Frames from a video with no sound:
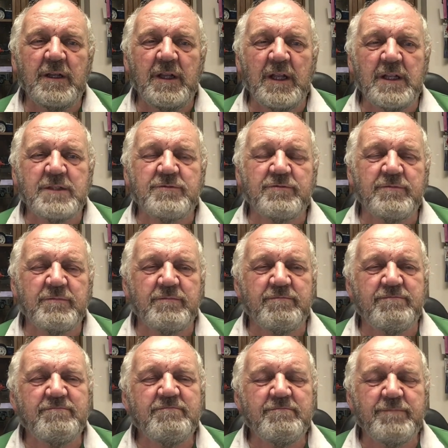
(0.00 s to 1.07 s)
it's
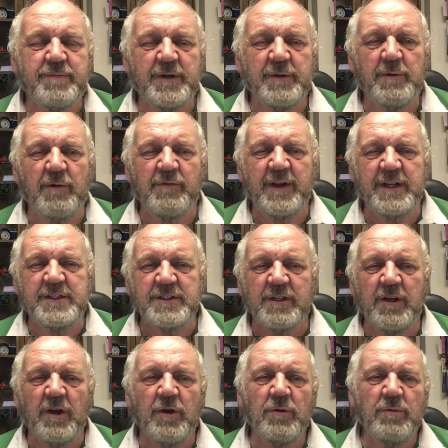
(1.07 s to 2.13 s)
pretty well ready to
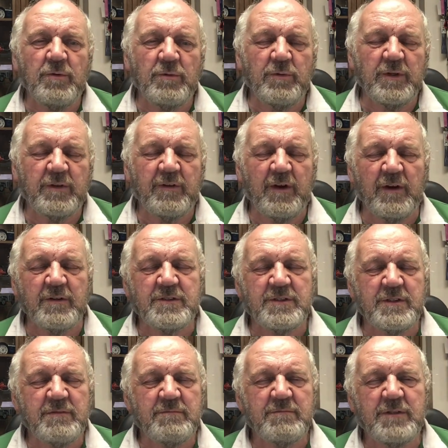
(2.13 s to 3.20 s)
go. We've got
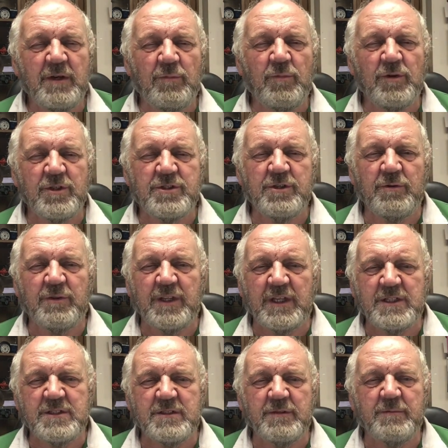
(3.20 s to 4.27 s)
1 or 2
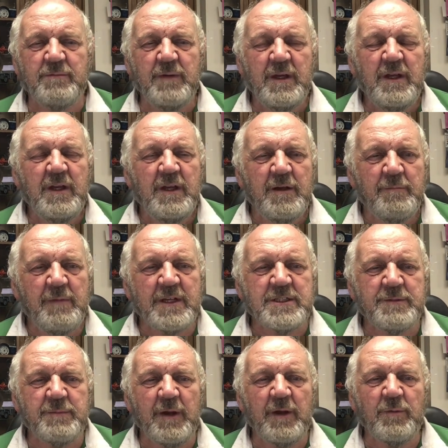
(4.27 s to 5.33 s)
things to mess
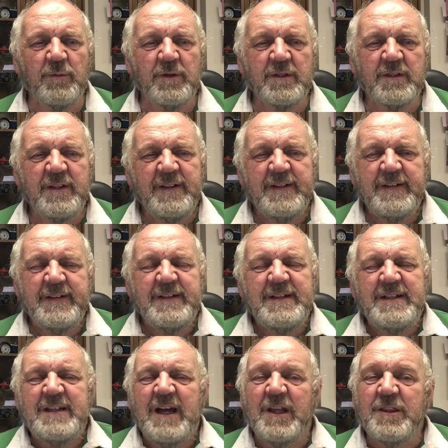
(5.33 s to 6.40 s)
about with.
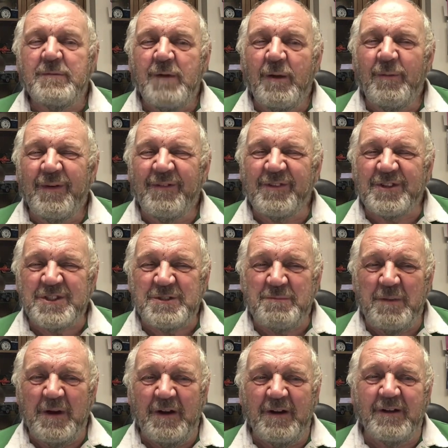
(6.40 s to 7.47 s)
At the moment we haven't got a
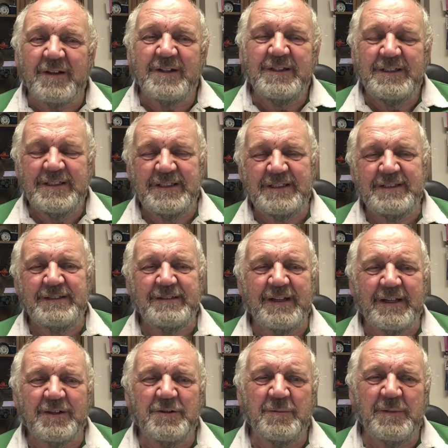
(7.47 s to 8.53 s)
spark. That
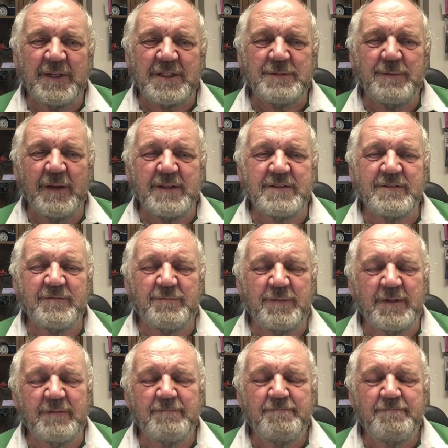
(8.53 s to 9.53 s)
could be expensive, but